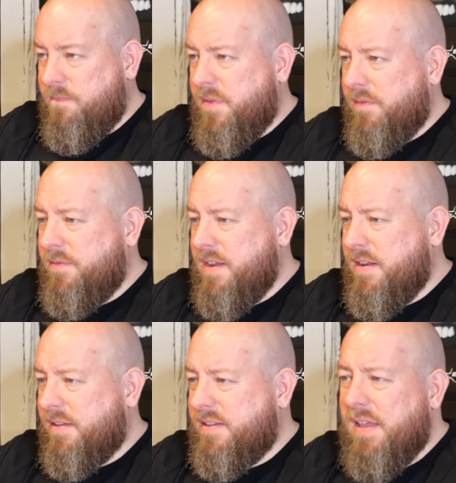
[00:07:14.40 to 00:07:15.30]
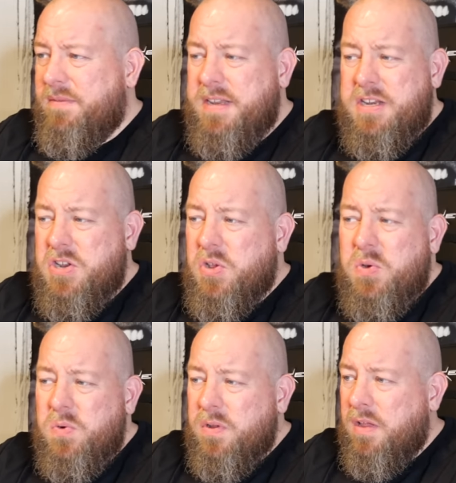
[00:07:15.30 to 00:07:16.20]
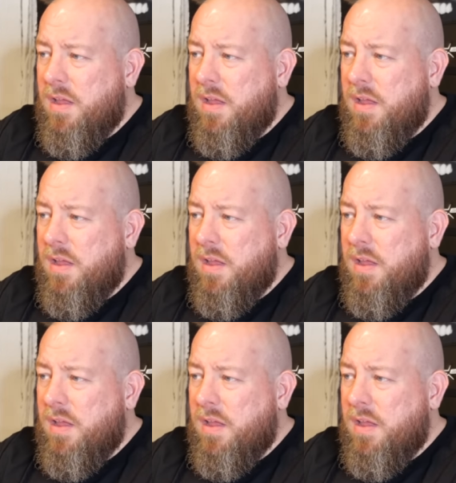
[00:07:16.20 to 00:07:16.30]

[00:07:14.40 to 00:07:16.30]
50 to 70 new.